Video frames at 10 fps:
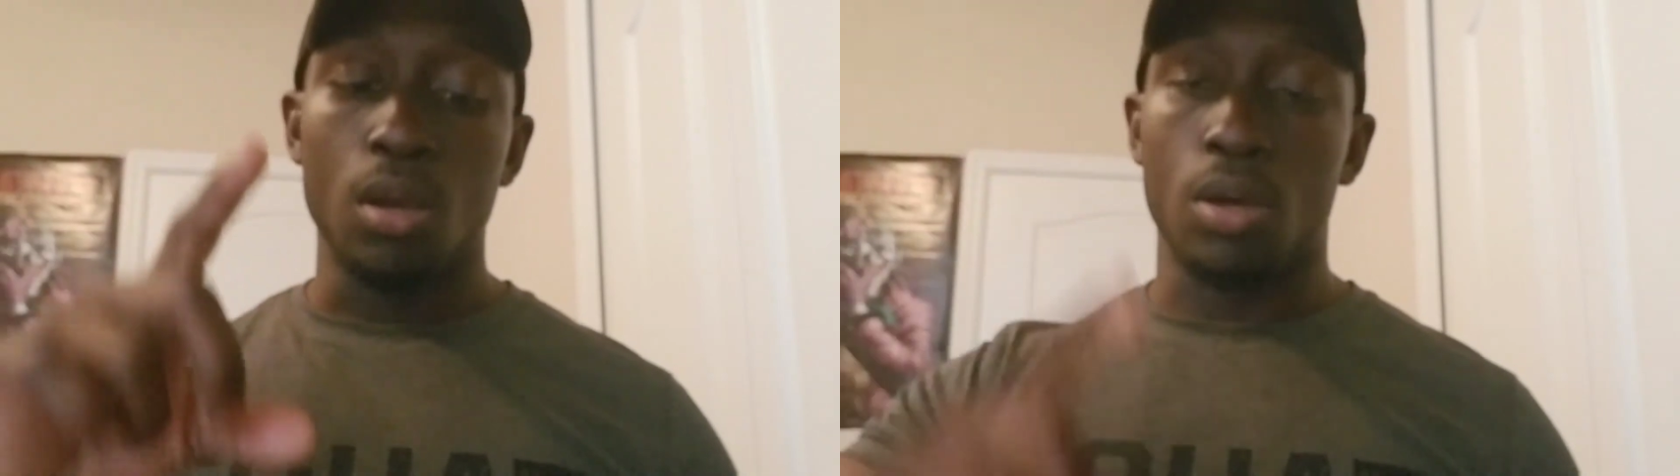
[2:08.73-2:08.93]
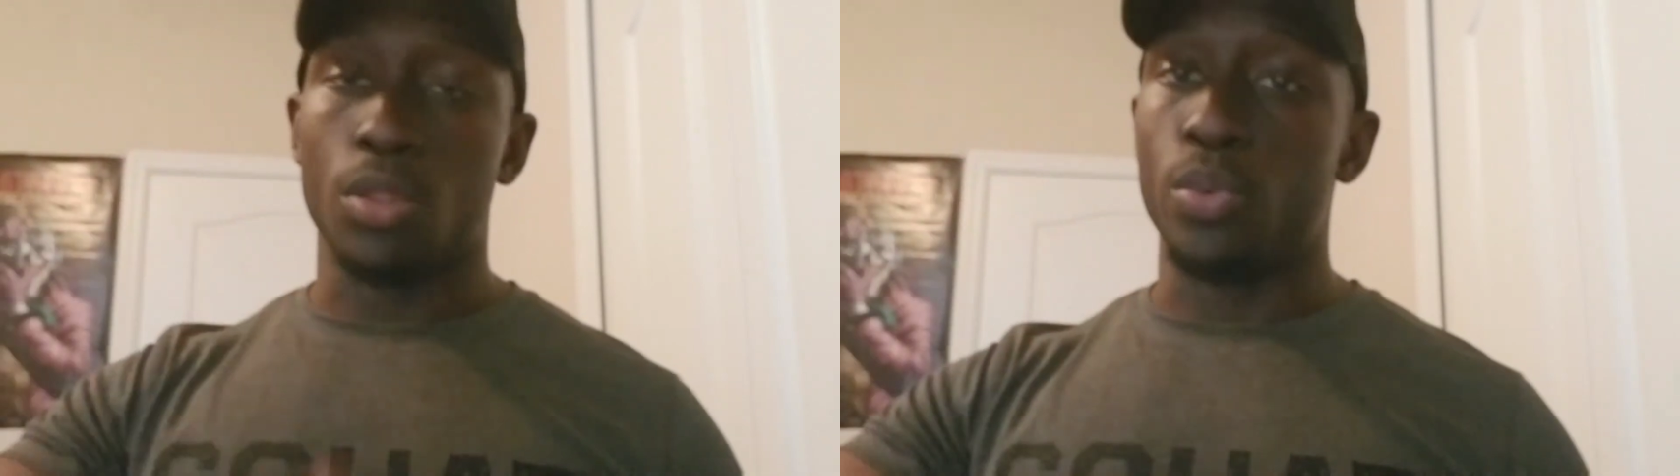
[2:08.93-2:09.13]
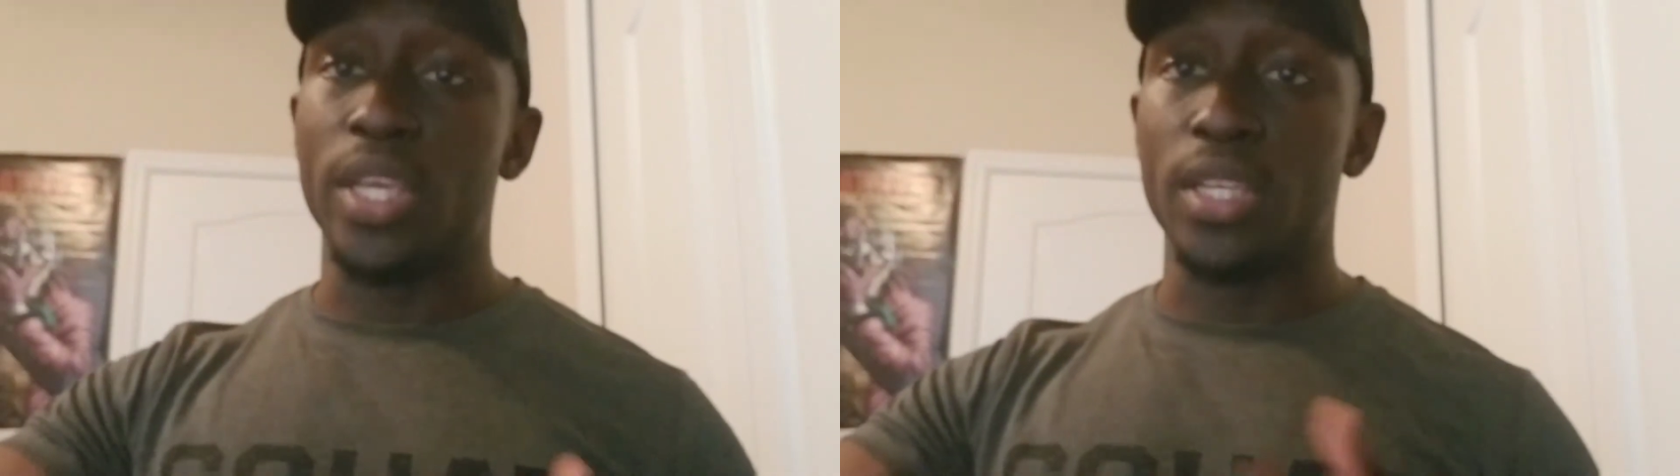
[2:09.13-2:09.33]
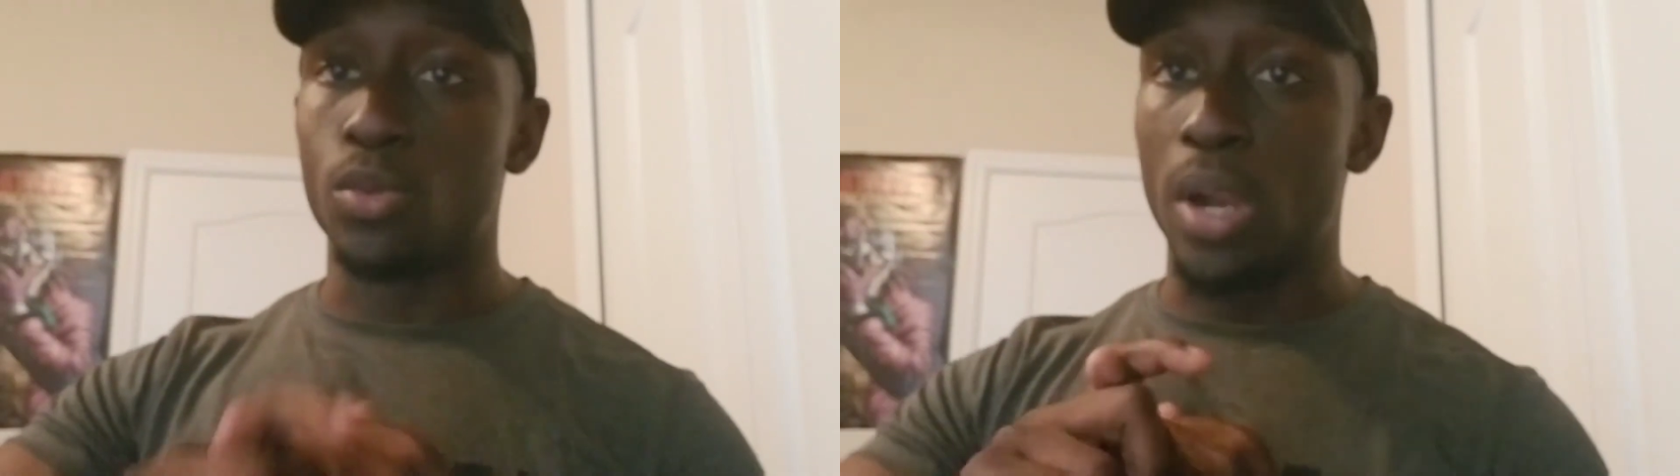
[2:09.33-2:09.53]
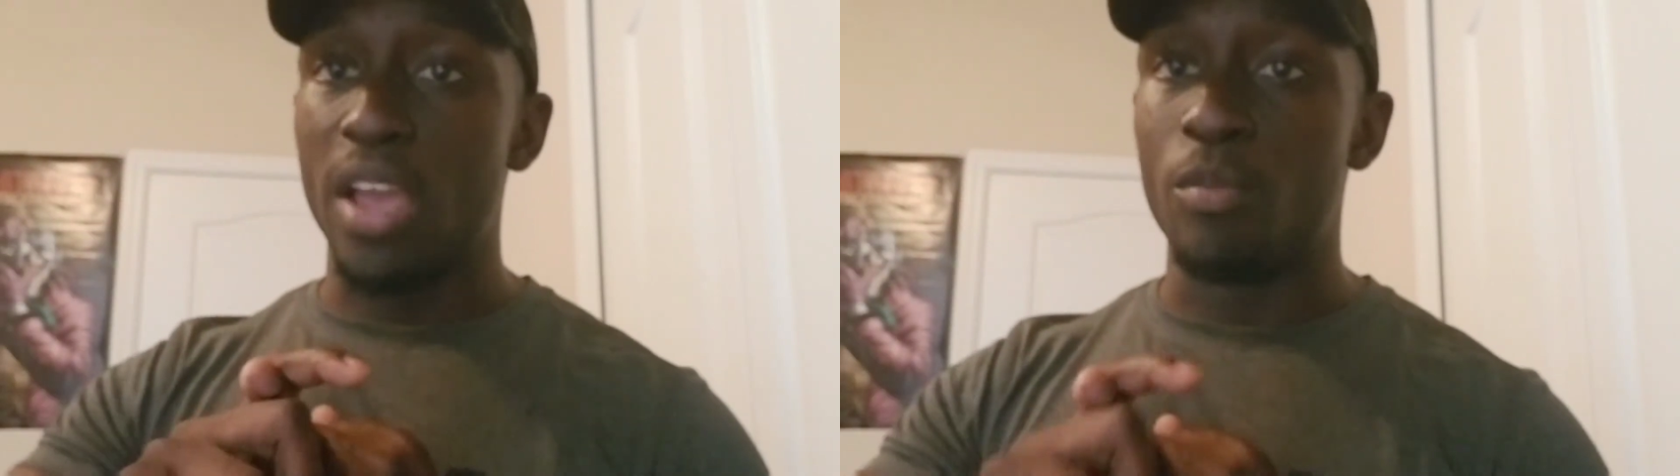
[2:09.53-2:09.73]
on the weekends,
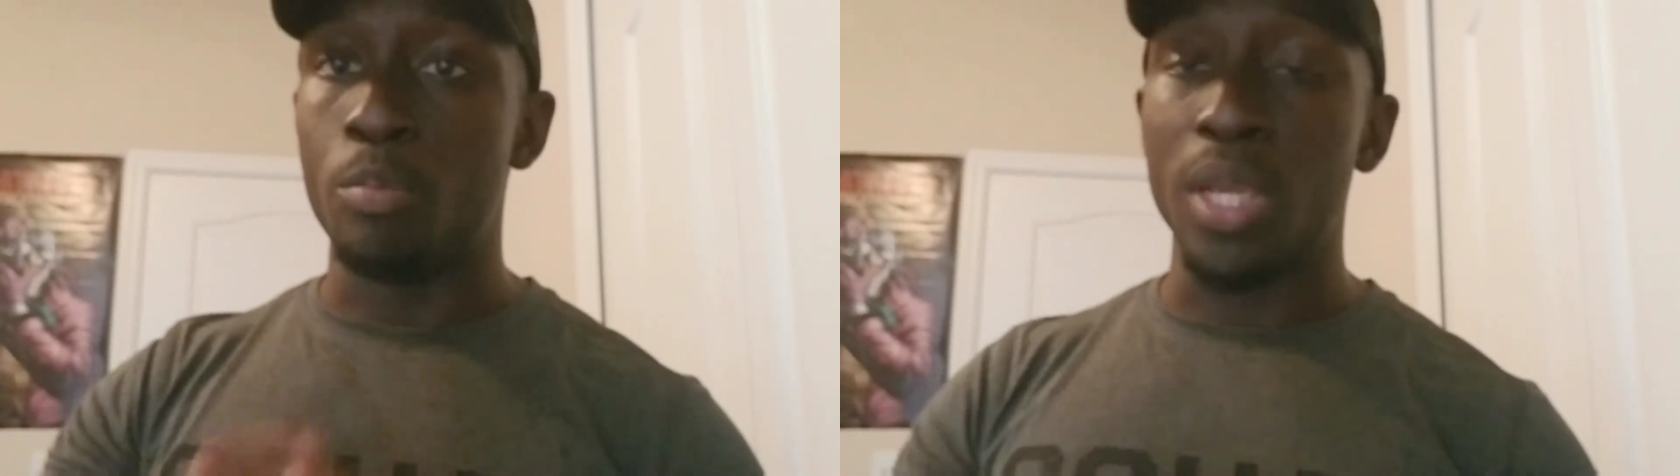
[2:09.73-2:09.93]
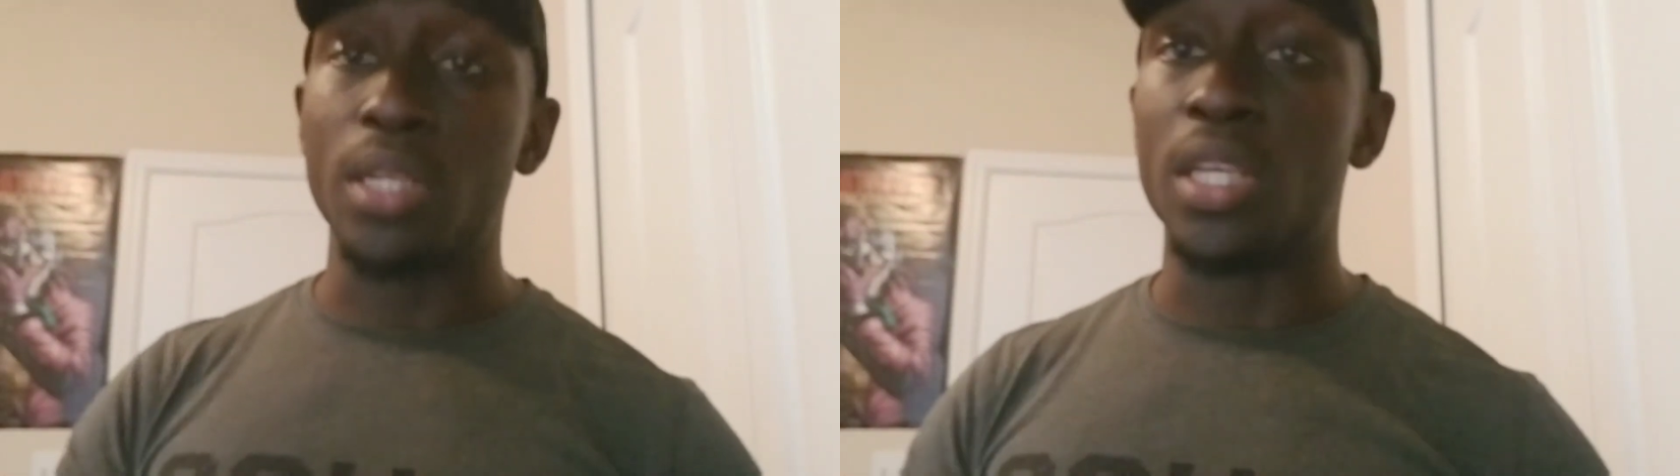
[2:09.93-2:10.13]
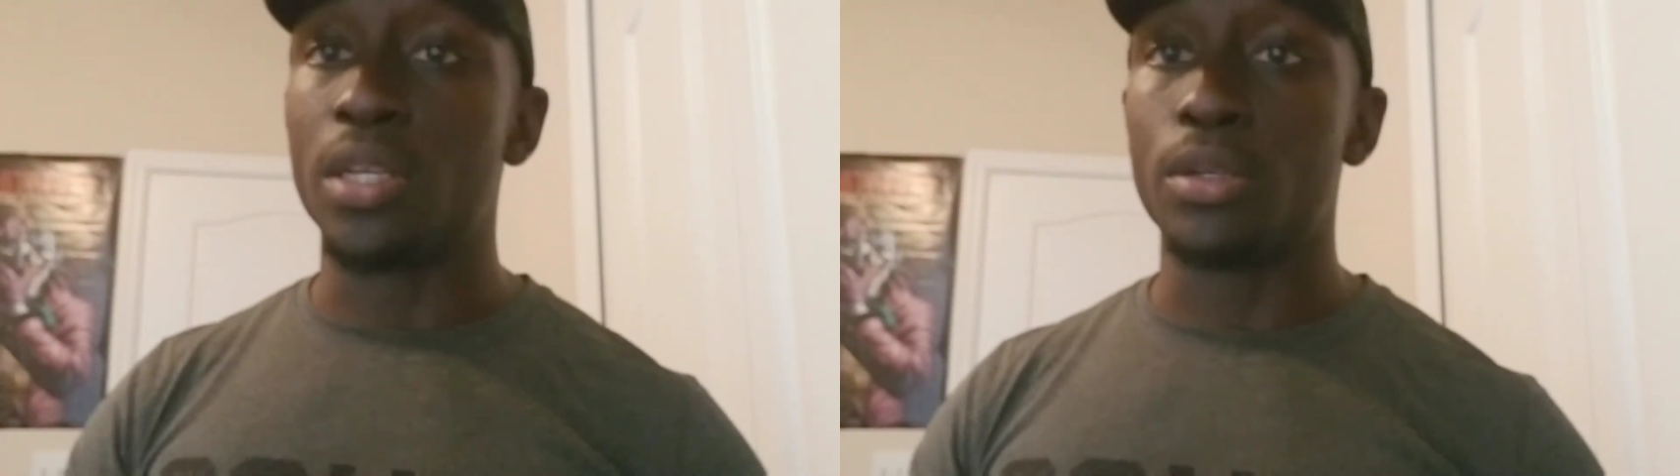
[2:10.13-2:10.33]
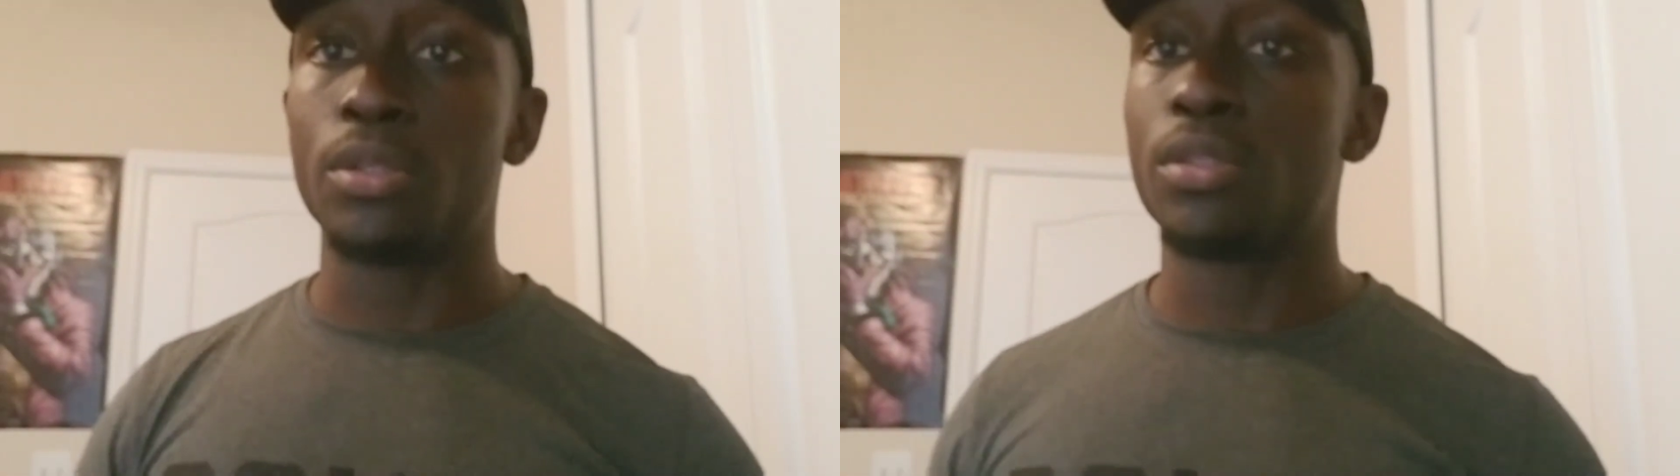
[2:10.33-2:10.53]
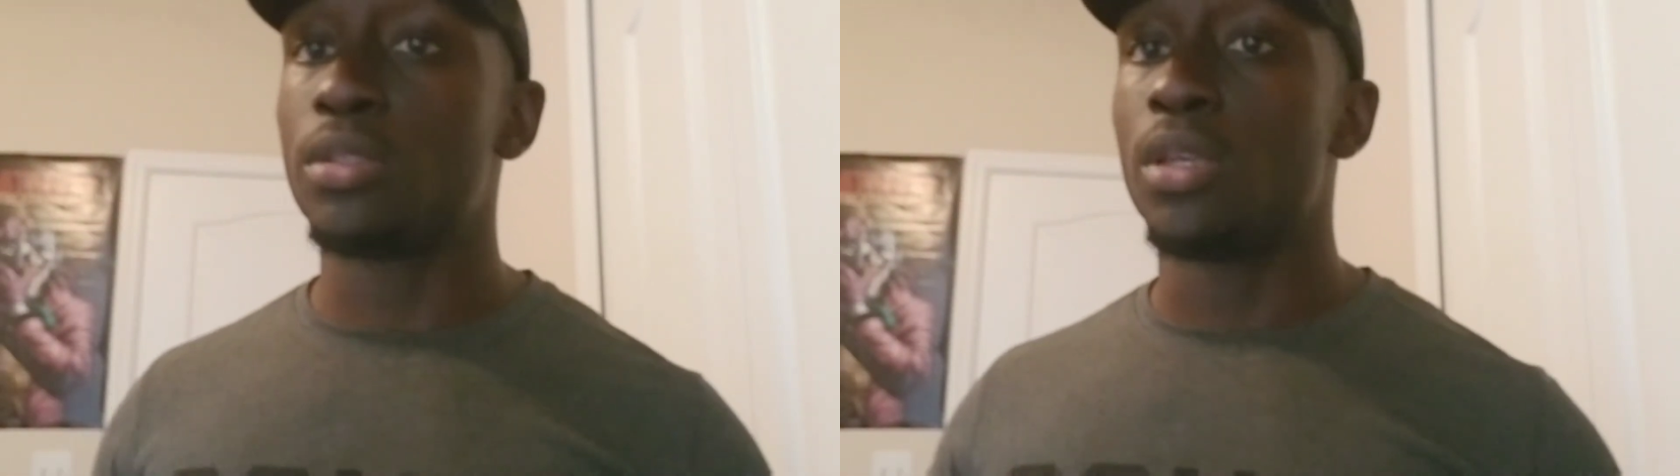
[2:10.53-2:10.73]
where I have big
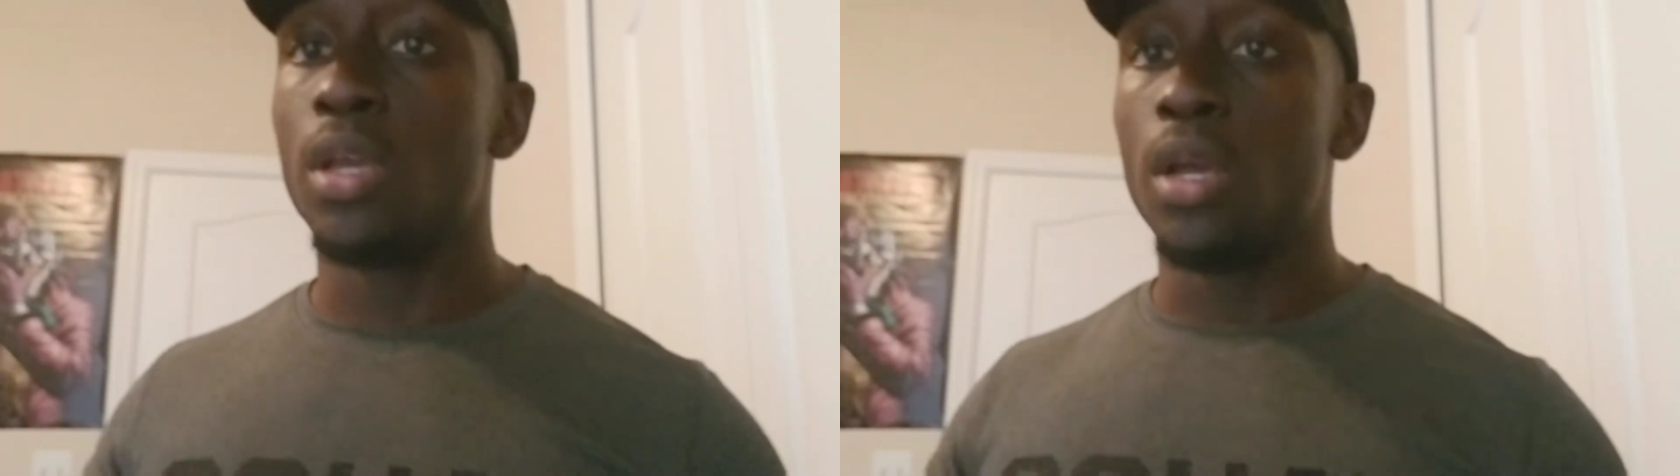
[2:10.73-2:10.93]
dinners,